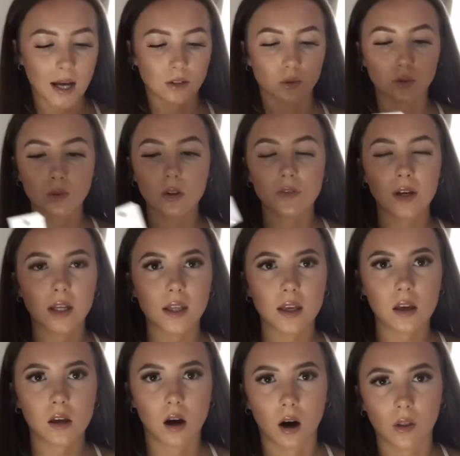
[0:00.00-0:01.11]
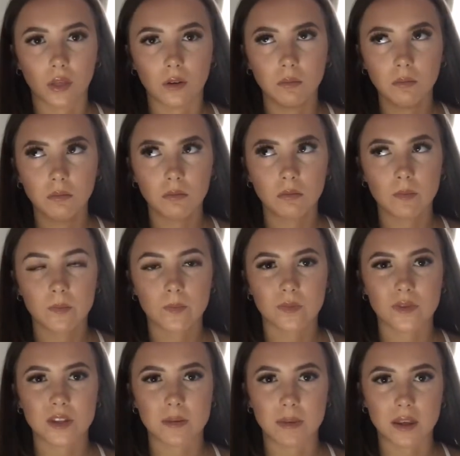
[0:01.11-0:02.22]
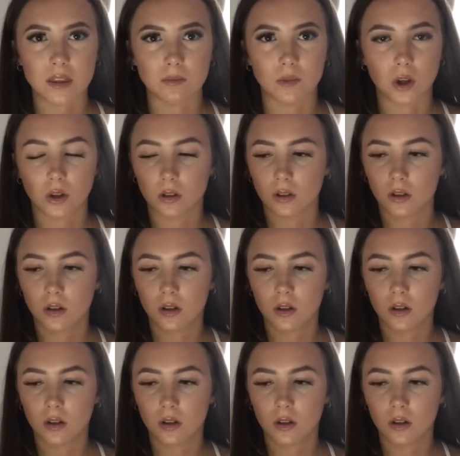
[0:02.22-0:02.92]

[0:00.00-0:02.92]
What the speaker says: I don't know if I can like cut them to make them not